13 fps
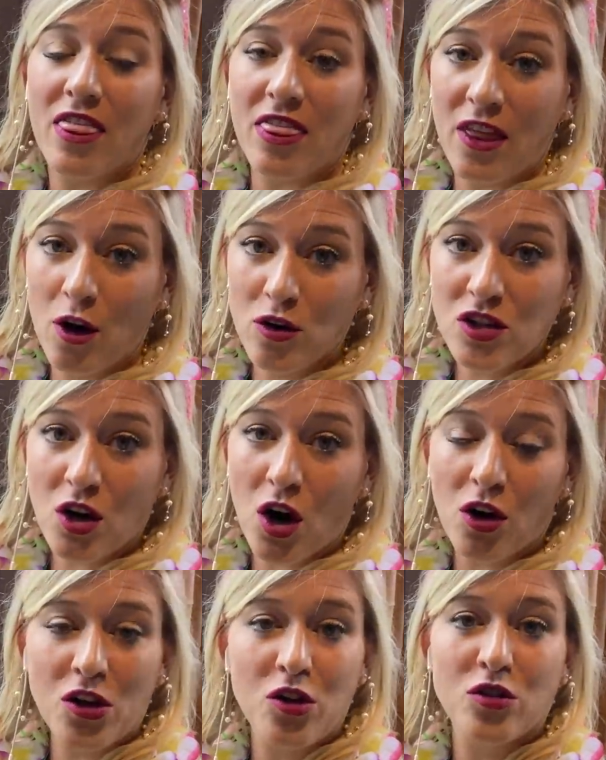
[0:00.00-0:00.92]
Those are
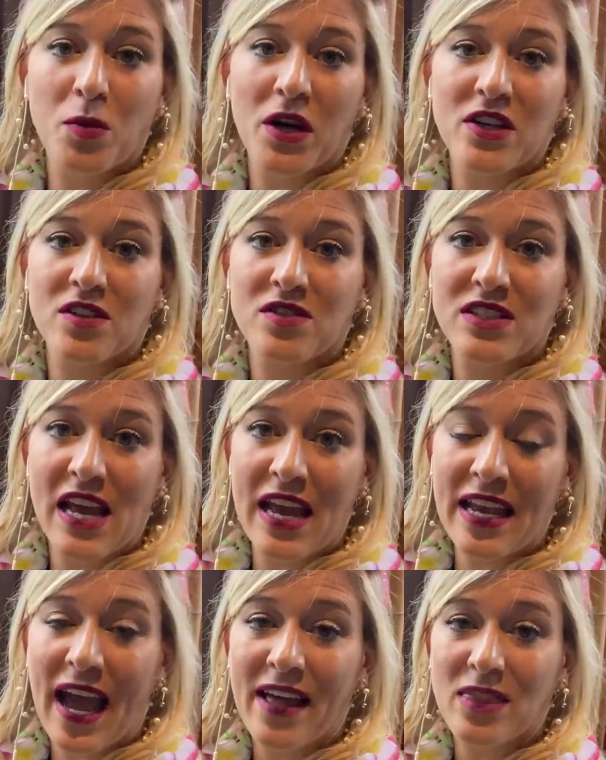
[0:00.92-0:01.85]
all huge perks of
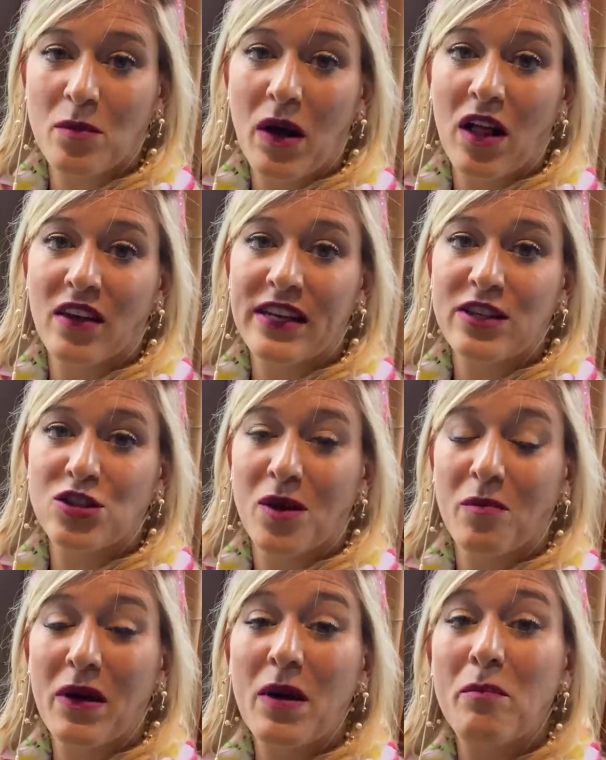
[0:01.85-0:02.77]
staying at the
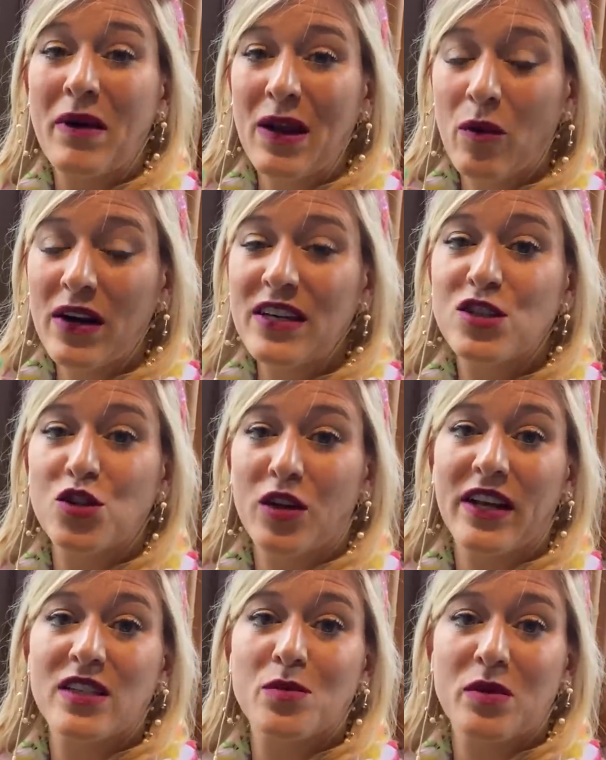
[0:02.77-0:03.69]
Polynesian. But a big one is
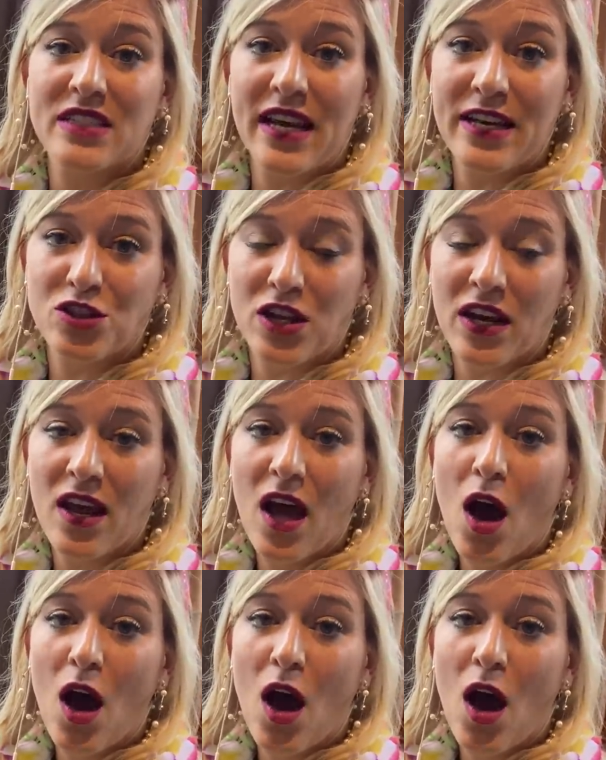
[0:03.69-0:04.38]
transportation.